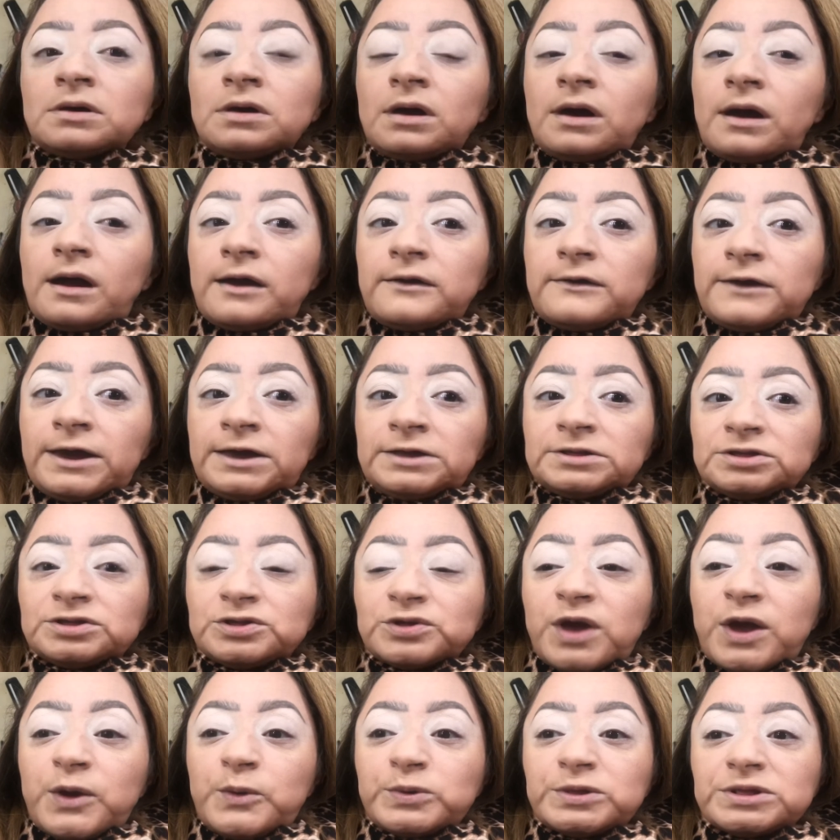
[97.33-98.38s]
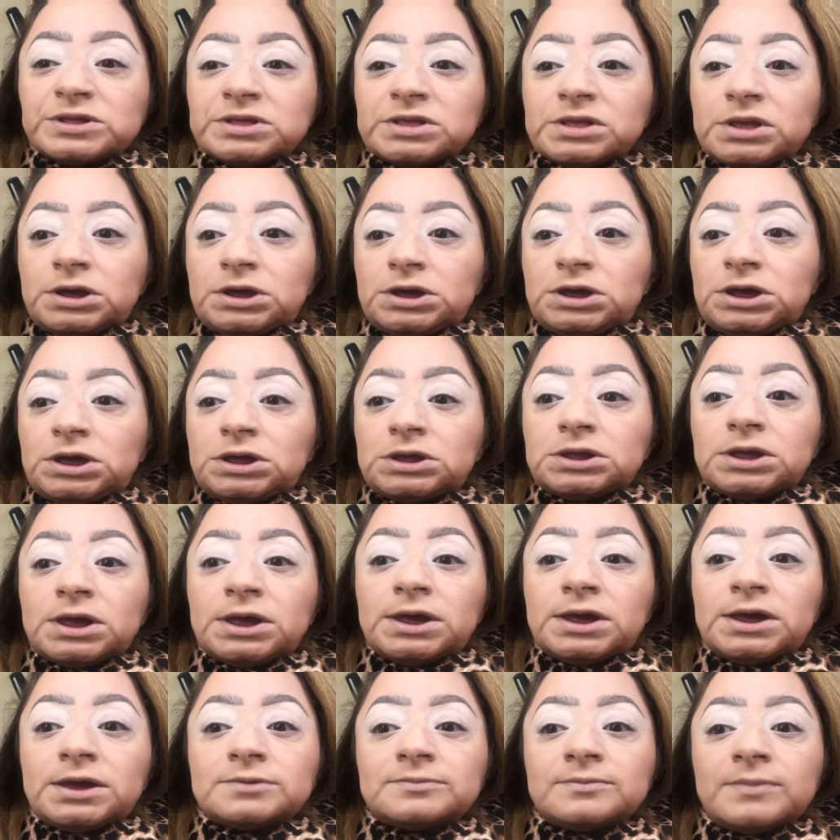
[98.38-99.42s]
Alright, so I was looking
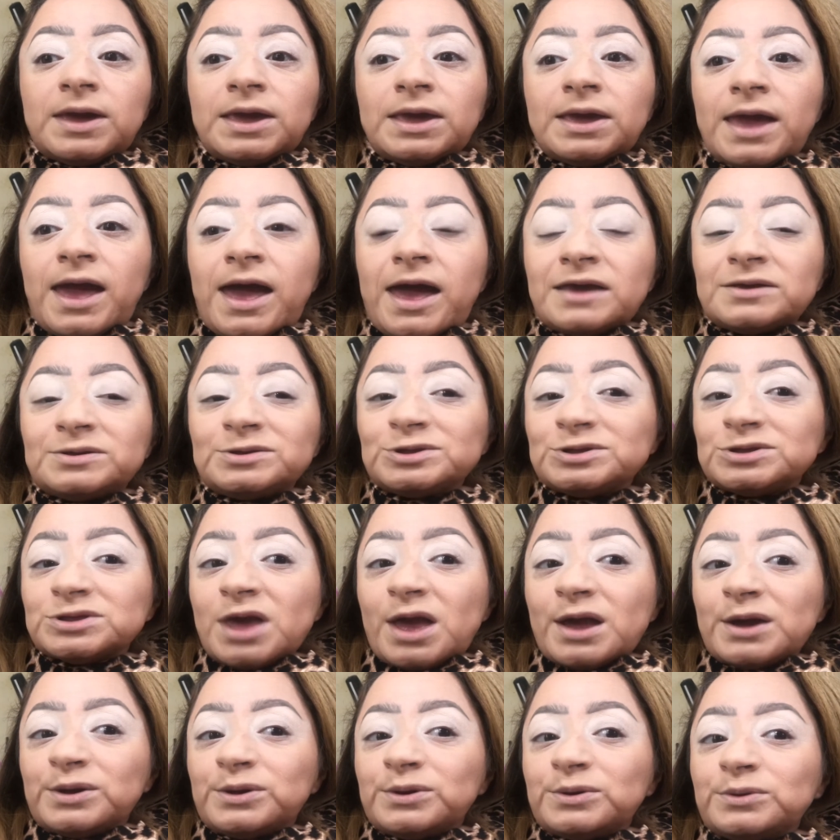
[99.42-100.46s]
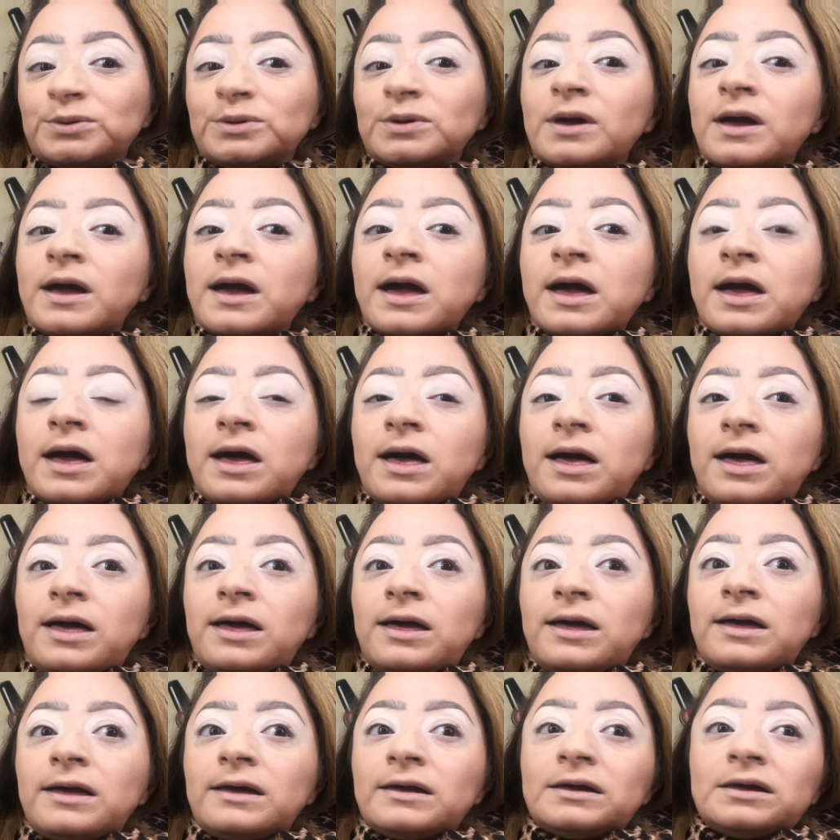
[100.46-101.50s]
in my eyeshadow
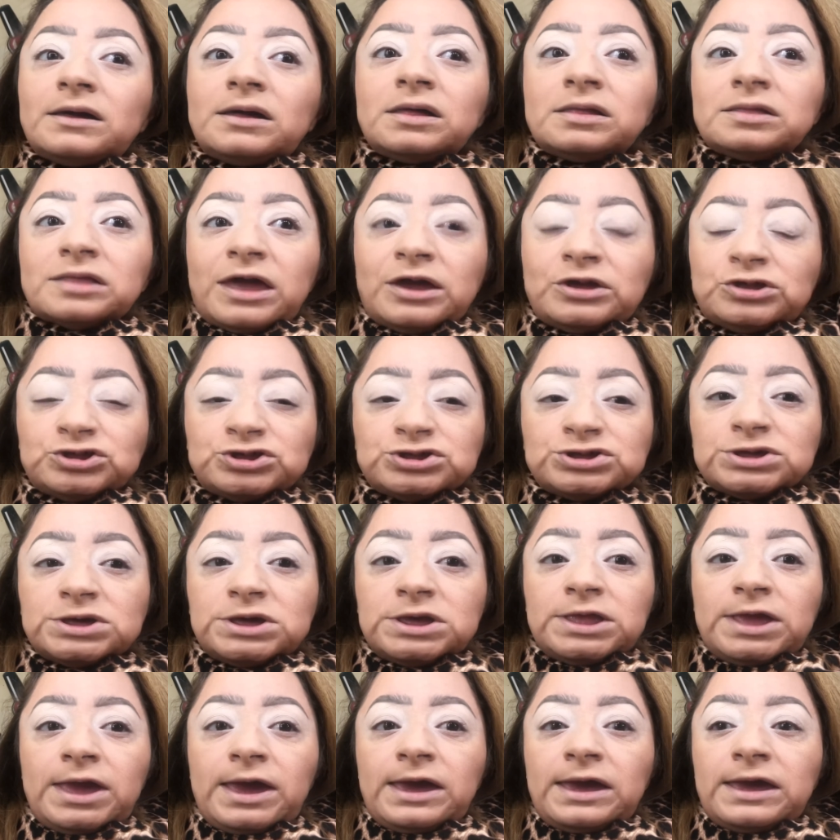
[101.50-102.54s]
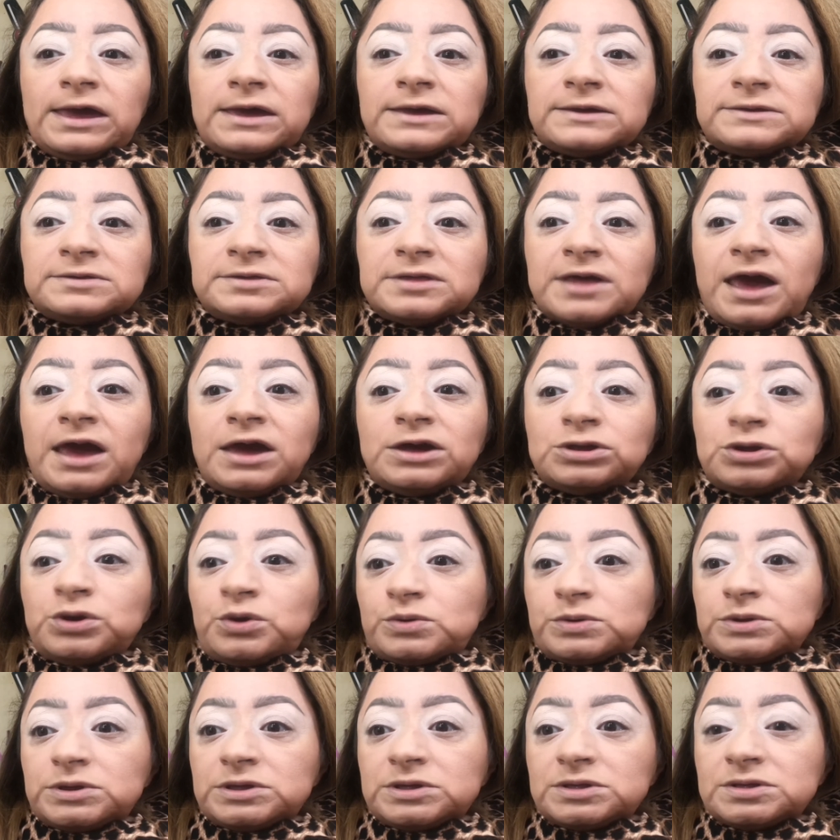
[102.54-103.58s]
collection and I
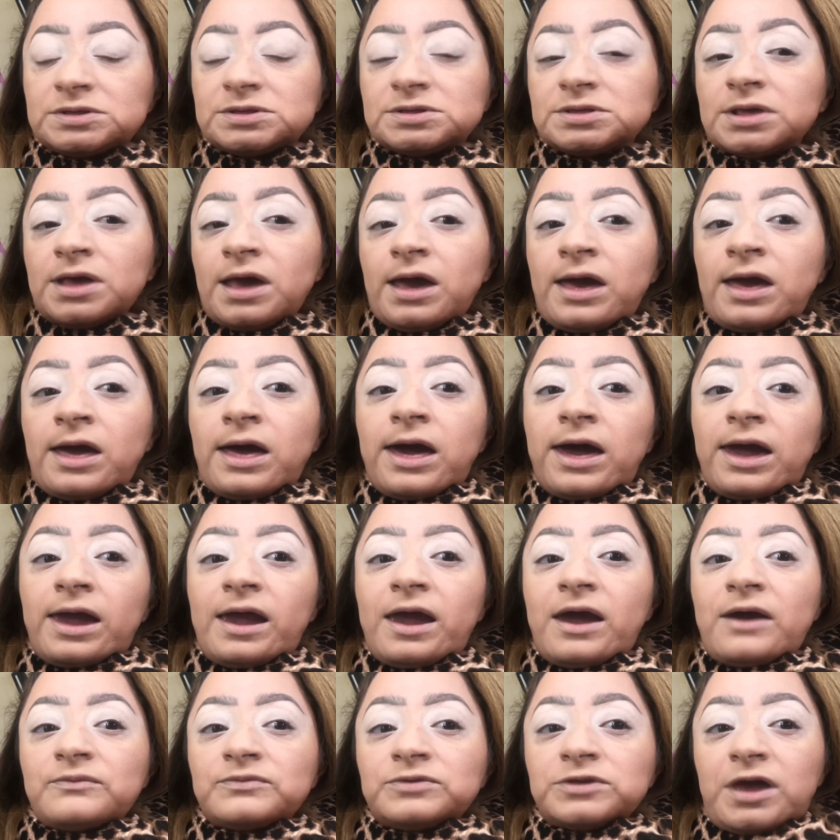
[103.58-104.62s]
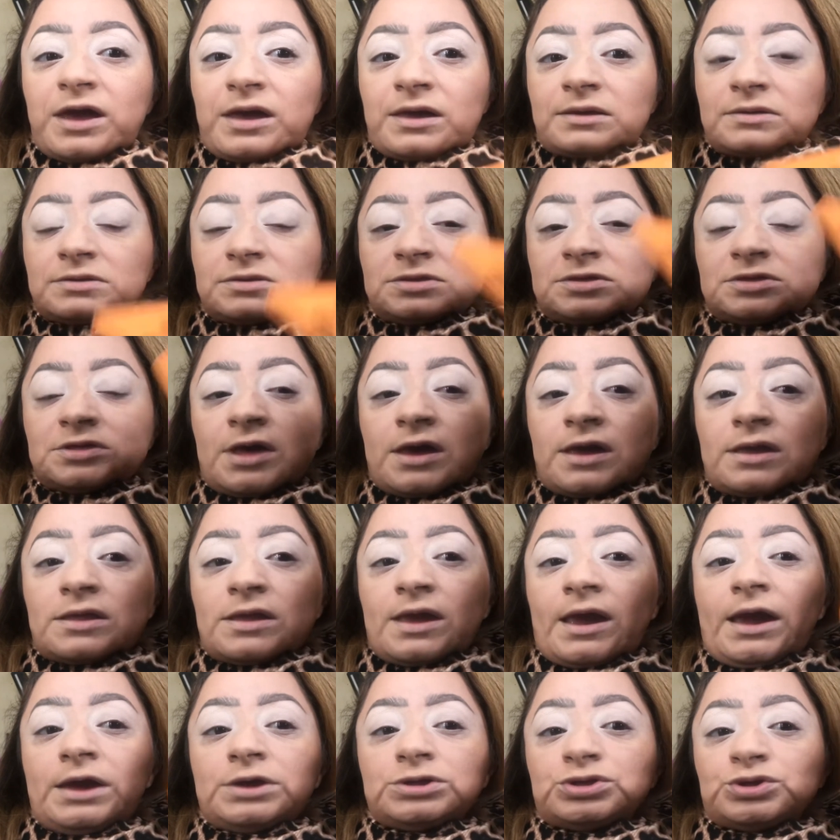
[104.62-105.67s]
noticed I have not done
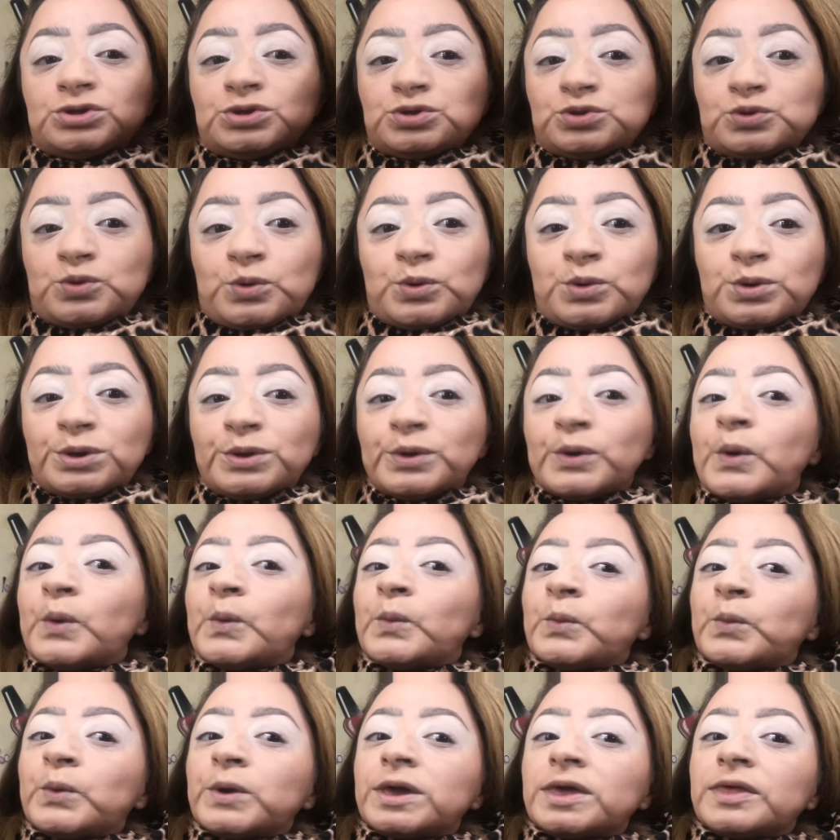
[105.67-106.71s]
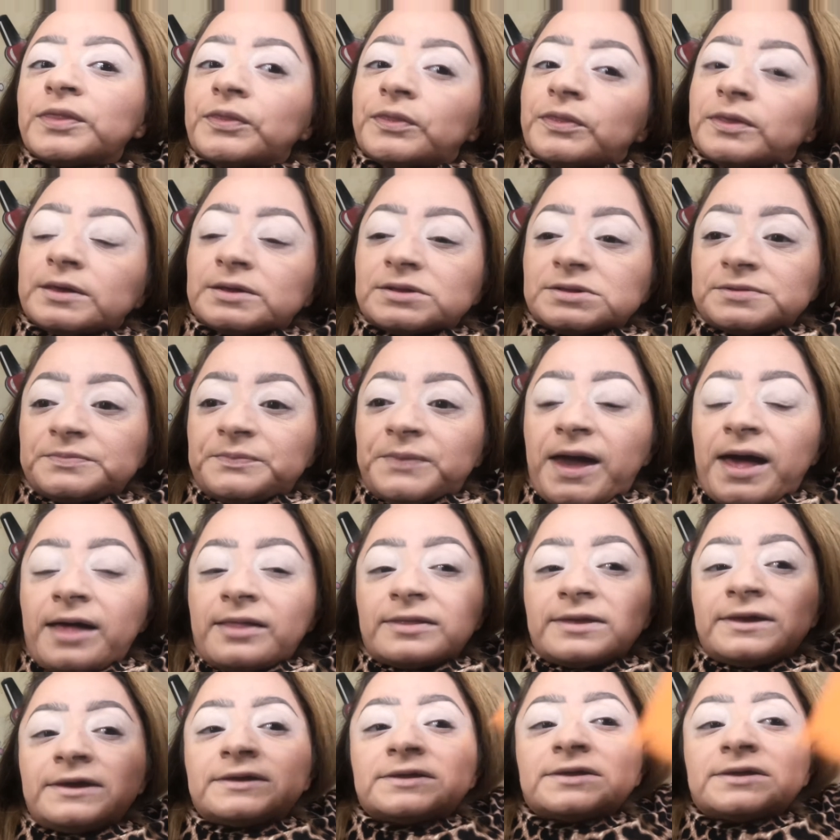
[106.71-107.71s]
a tutorial with this palette.